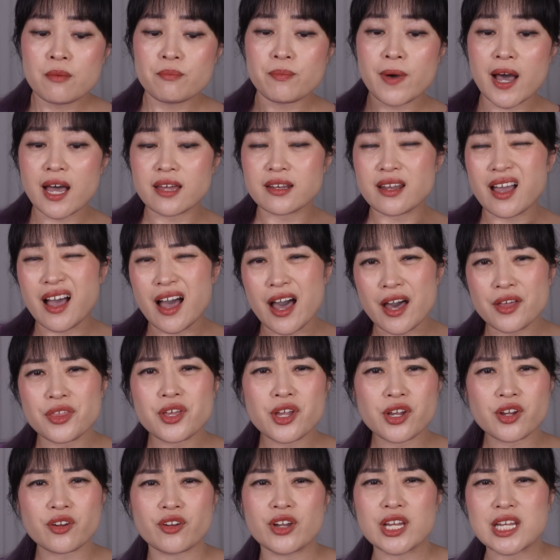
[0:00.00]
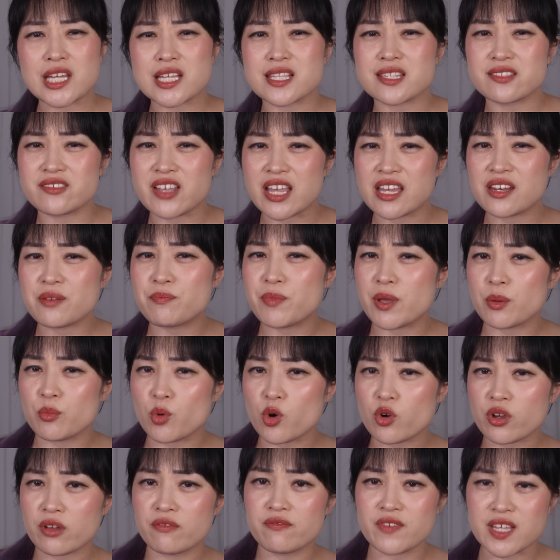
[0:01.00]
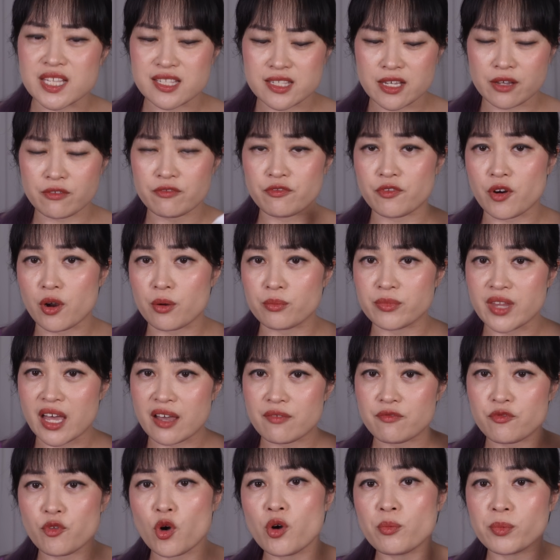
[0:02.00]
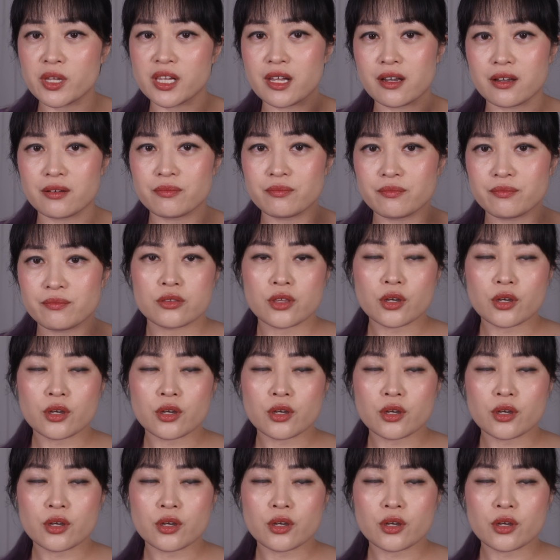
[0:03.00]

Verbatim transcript: But other ingredients need a bit more convincing from that formula.